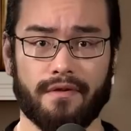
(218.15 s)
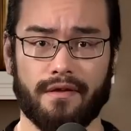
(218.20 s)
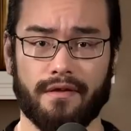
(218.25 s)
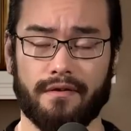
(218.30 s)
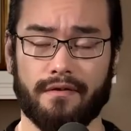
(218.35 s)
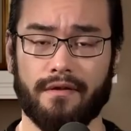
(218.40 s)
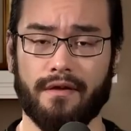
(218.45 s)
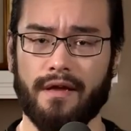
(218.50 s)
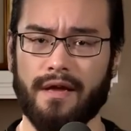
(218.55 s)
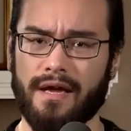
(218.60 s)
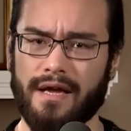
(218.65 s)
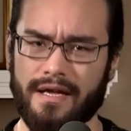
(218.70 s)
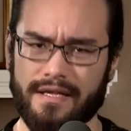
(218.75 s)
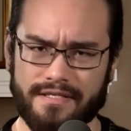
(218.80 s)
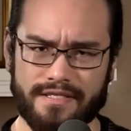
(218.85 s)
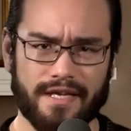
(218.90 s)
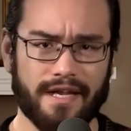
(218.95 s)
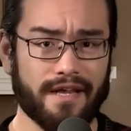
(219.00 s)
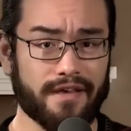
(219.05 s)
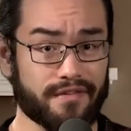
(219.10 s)
and
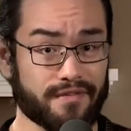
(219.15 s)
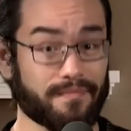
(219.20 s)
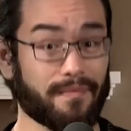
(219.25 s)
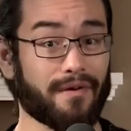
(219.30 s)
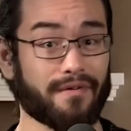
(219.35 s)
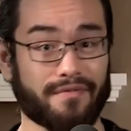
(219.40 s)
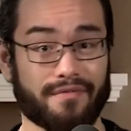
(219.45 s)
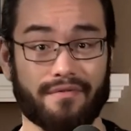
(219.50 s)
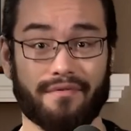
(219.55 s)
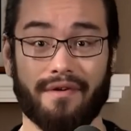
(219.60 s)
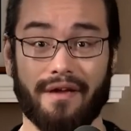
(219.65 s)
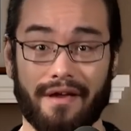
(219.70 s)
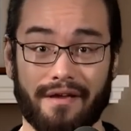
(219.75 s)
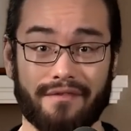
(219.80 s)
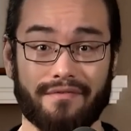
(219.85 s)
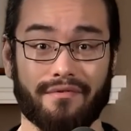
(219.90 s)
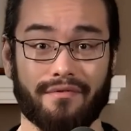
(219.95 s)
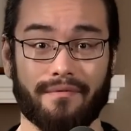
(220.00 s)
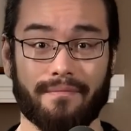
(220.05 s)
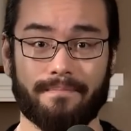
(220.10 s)
today's sponsor,
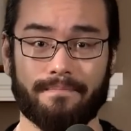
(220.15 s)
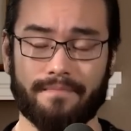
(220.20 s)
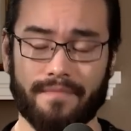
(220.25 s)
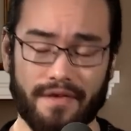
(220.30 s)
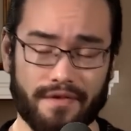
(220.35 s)
Endel,